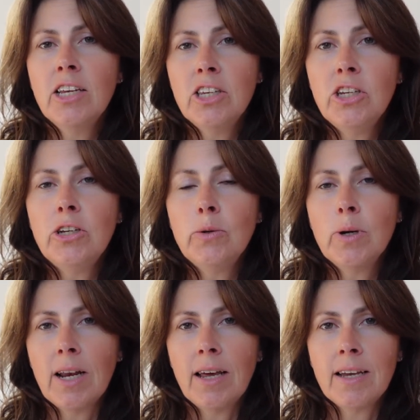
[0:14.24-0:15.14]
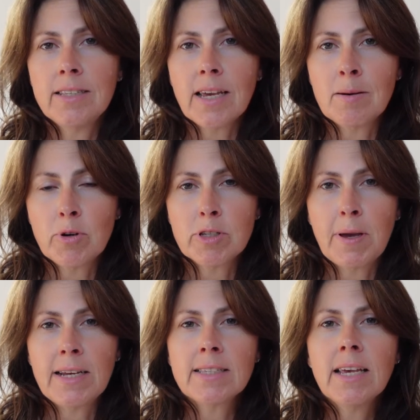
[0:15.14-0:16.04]
new clients and
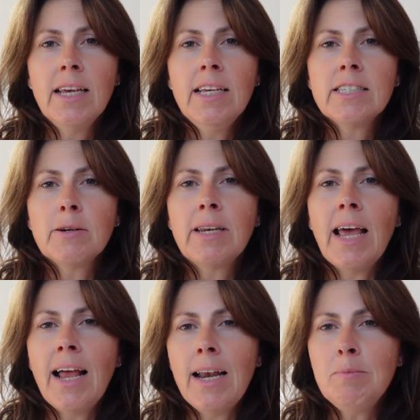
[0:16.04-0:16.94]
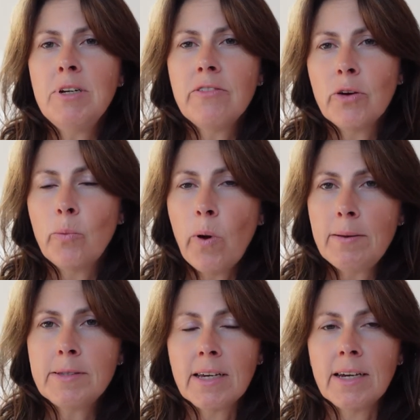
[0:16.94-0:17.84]
prospects. So an element of your
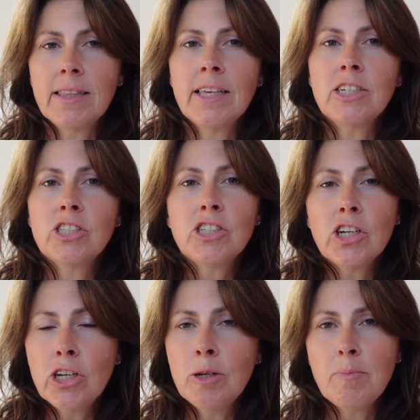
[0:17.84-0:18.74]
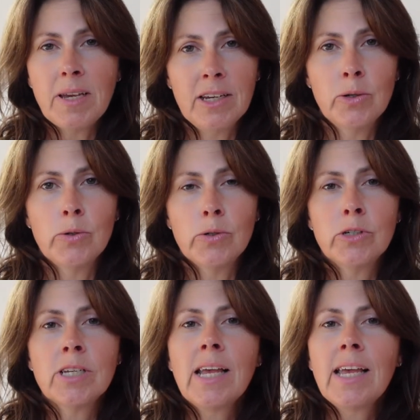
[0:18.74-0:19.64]
website that shouldn't be
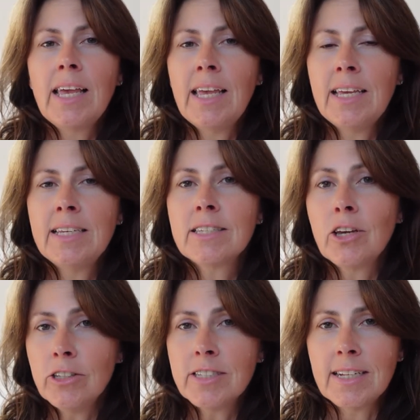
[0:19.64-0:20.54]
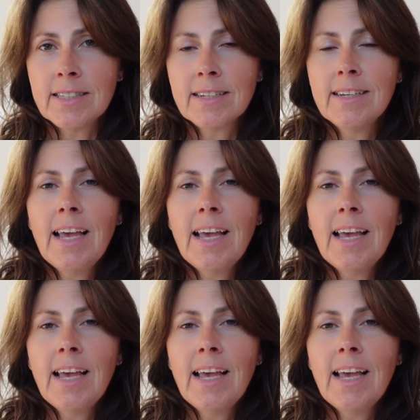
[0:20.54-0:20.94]
ignored is content.